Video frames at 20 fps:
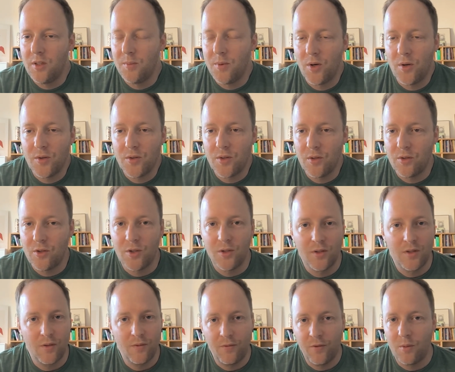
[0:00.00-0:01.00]
but also
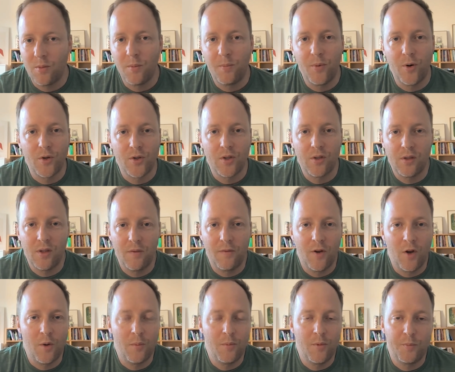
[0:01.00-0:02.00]
just from a personal
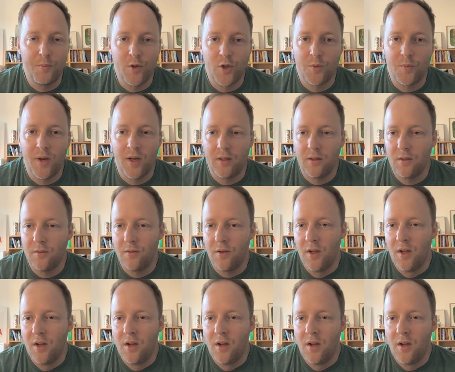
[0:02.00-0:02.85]
development perspective,